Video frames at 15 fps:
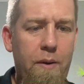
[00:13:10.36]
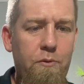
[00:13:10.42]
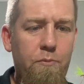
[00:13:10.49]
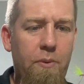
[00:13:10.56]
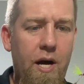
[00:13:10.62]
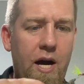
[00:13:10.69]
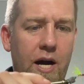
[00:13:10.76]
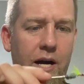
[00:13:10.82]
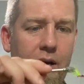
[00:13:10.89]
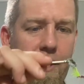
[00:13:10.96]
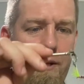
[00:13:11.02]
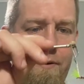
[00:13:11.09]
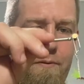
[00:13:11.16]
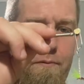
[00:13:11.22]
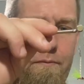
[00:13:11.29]

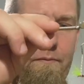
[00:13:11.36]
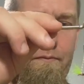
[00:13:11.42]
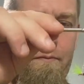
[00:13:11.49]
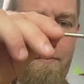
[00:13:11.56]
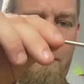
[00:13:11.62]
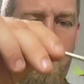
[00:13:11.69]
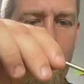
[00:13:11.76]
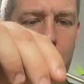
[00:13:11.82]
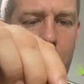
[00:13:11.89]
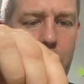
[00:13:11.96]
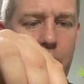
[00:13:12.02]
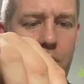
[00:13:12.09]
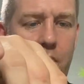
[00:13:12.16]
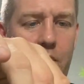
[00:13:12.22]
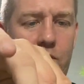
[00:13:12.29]
behind,
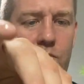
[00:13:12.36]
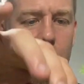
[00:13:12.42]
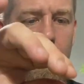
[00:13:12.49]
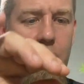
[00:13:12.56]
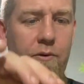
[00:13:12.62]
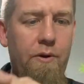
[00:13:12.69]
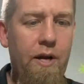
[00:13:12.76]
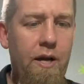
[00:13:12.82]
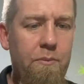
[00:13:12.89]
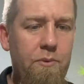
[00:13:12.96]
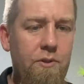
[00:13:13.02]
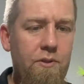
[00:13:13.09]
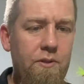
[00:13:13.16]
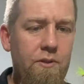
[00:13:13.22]
nice tight wraps,